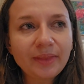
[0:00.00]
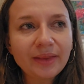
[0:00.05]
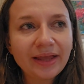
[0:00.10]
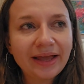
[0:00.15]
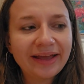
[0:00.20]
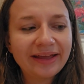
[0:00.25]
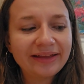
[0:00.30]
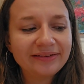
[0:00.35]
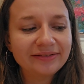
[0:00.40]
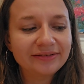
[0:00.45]

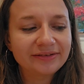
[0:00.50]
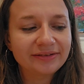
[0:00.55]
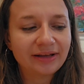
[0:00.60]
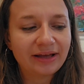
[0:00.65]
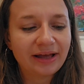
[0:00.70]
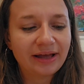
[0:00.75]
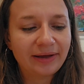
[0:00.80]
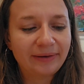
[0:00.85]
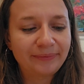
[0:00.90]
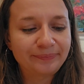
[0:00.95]
And
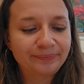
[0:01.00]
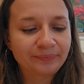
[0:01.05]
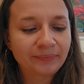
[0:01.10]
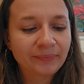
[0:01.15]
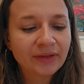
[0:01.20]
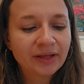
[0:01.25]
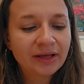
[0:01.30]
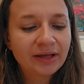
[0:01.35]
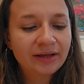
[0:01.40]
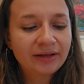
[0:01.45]

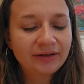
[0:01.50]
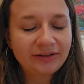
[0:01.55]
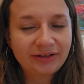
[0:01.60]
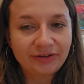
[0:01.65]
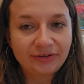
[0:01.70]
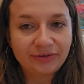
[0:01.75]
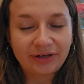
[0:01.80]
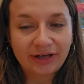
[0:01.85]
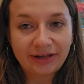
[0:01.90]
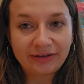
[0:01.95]

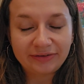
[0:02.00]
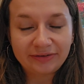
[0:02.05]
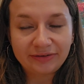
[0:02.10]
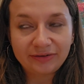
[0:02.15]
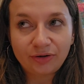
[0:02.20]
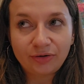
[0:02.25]
you can